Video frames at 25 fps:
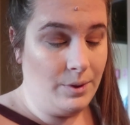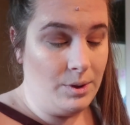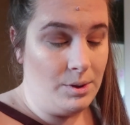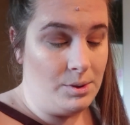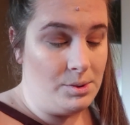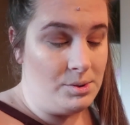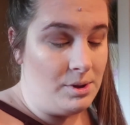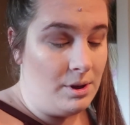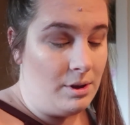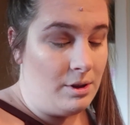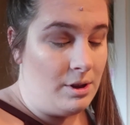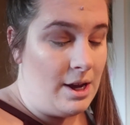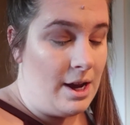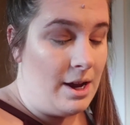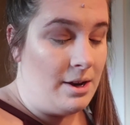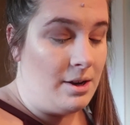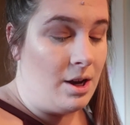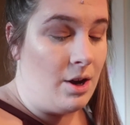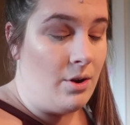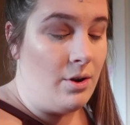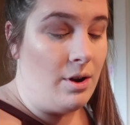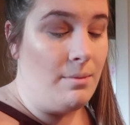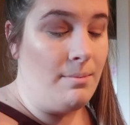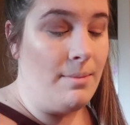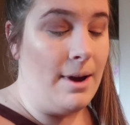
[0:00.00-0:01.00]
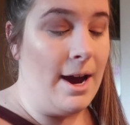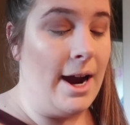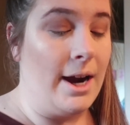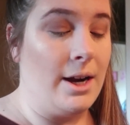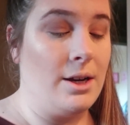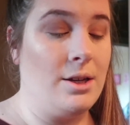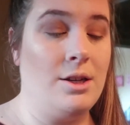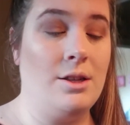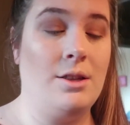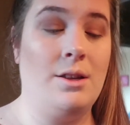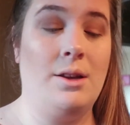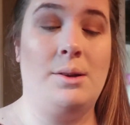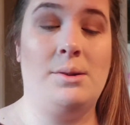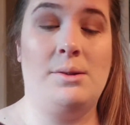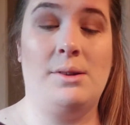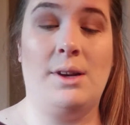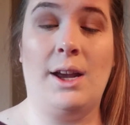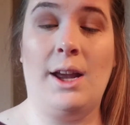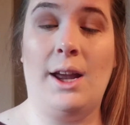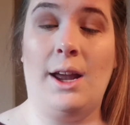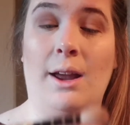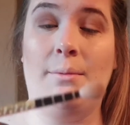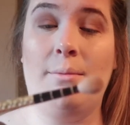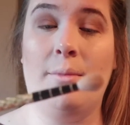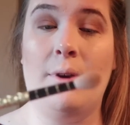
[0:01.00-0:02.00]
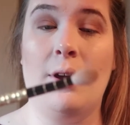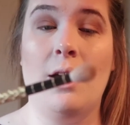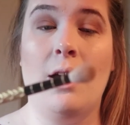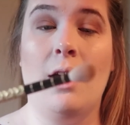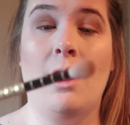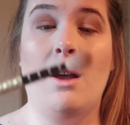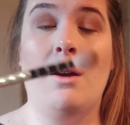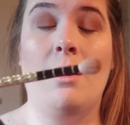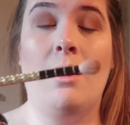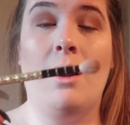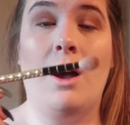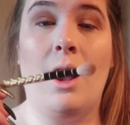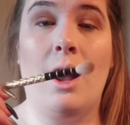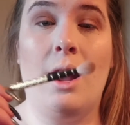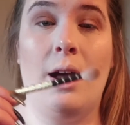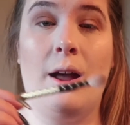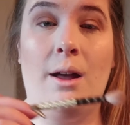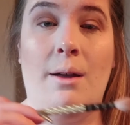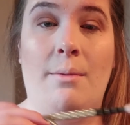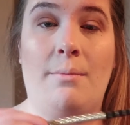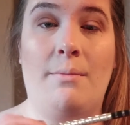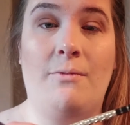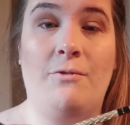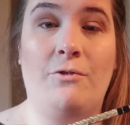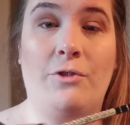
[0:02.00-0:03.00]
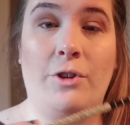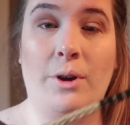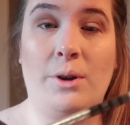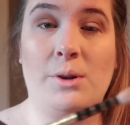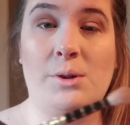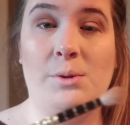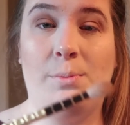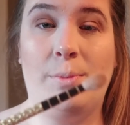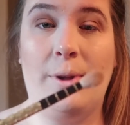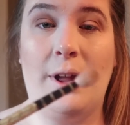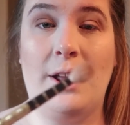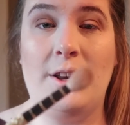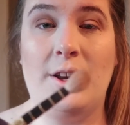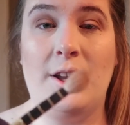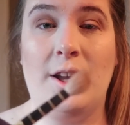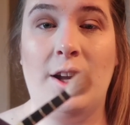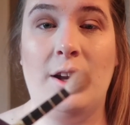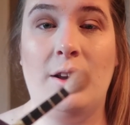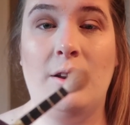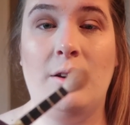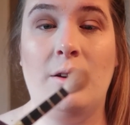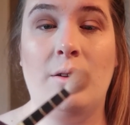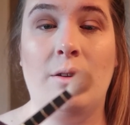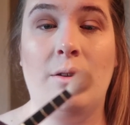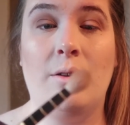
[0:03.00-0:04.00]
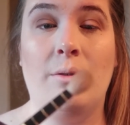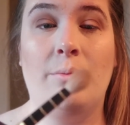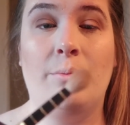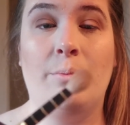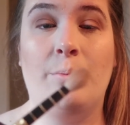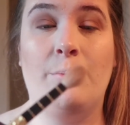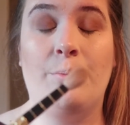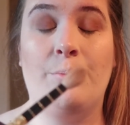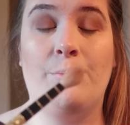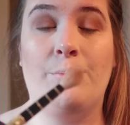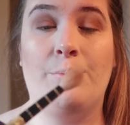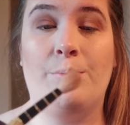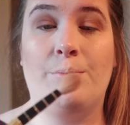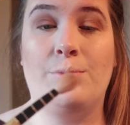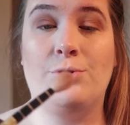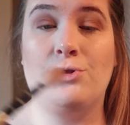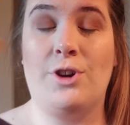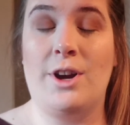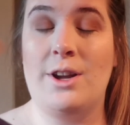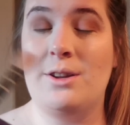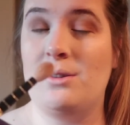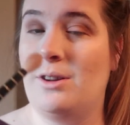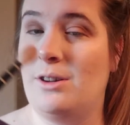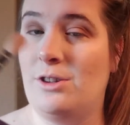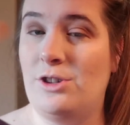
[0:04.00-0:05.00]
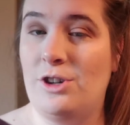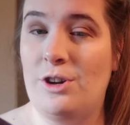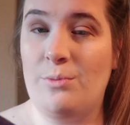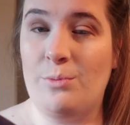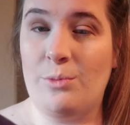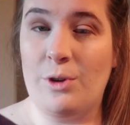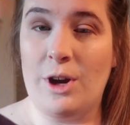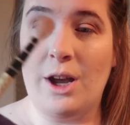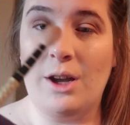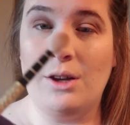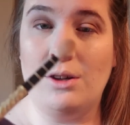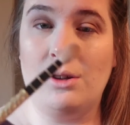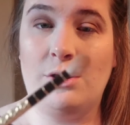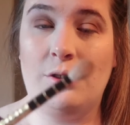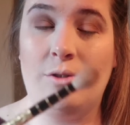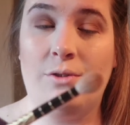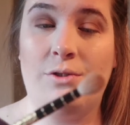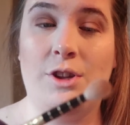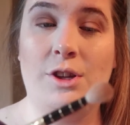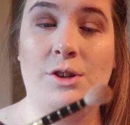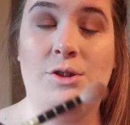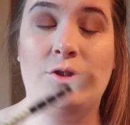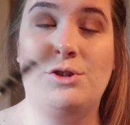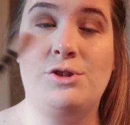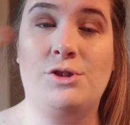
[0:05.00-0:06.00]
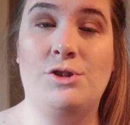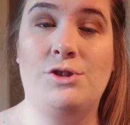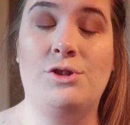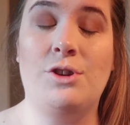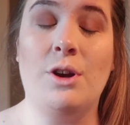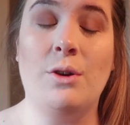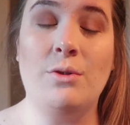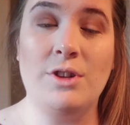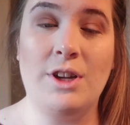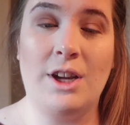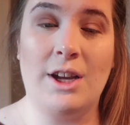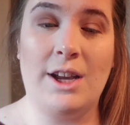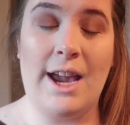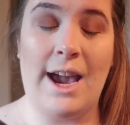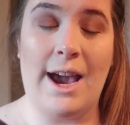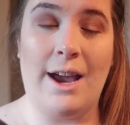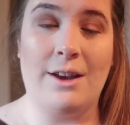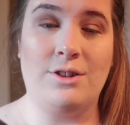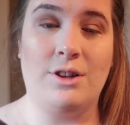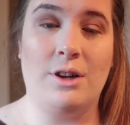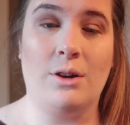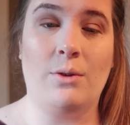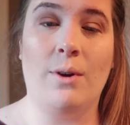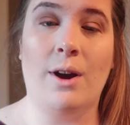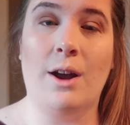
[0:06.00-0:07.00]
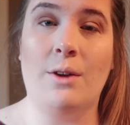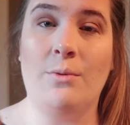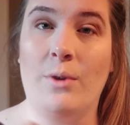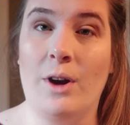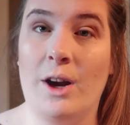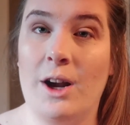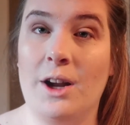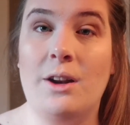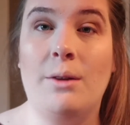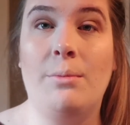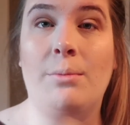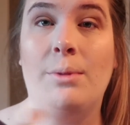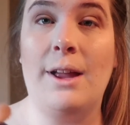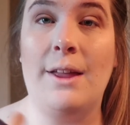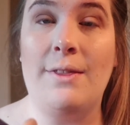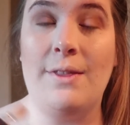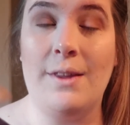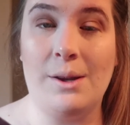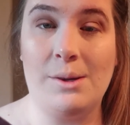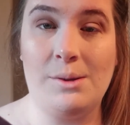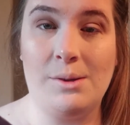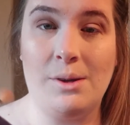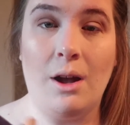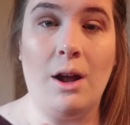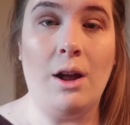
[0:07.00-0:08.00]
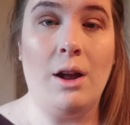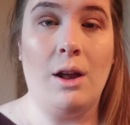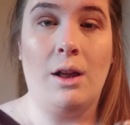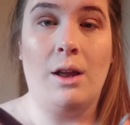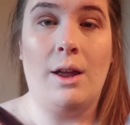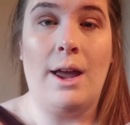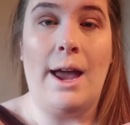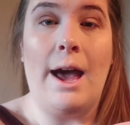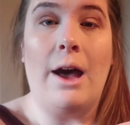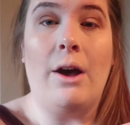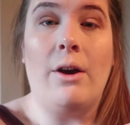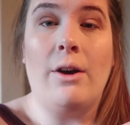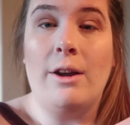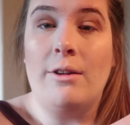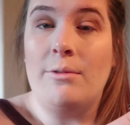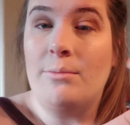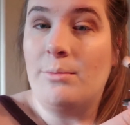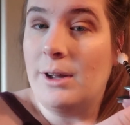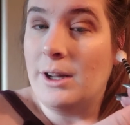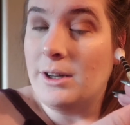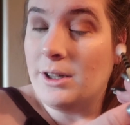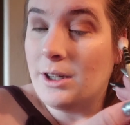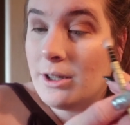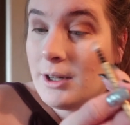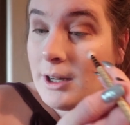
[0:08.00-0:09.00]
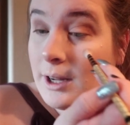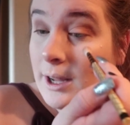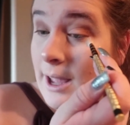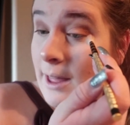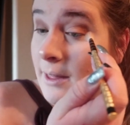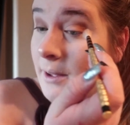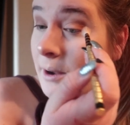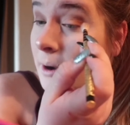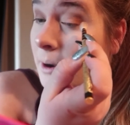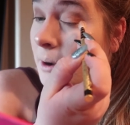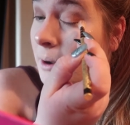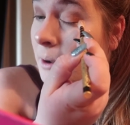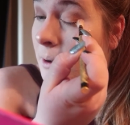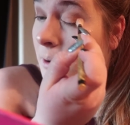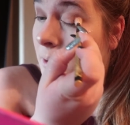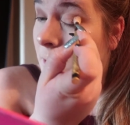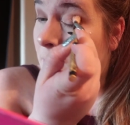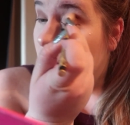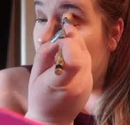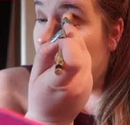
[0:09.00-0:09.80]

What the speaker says: So then going back to the same first blending transition brush, the Sonia Kashuk one, we're gonna blend this all out and blend it together.